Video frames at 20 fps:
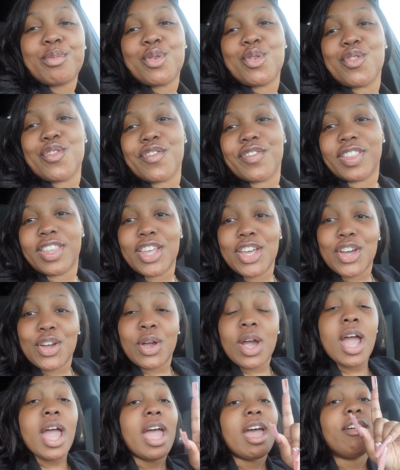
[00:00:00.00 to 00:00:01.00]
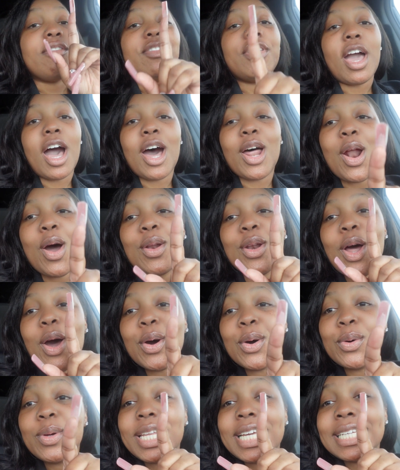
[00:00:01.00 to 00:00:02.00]
If Y'all don't know
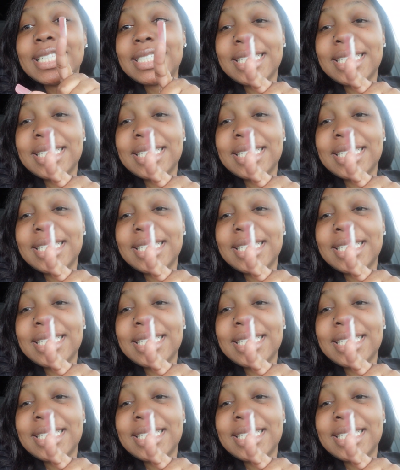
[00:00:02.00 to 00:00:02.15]
who this